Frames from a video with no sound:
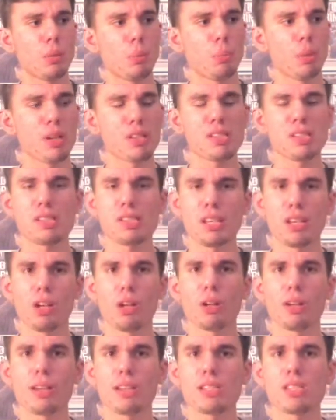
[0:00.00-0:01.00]
But
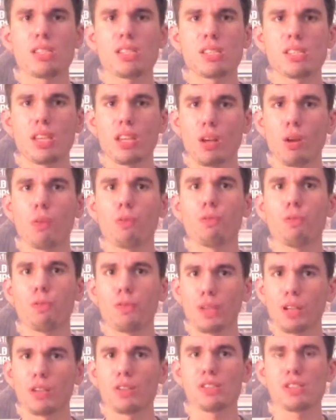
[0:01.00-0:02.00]
still, it still
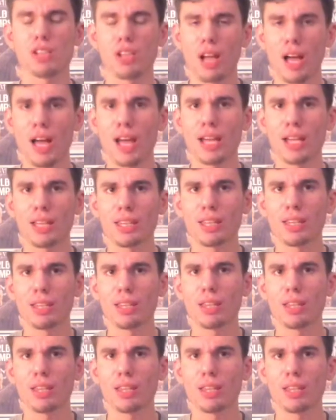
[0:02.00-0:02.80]
feels like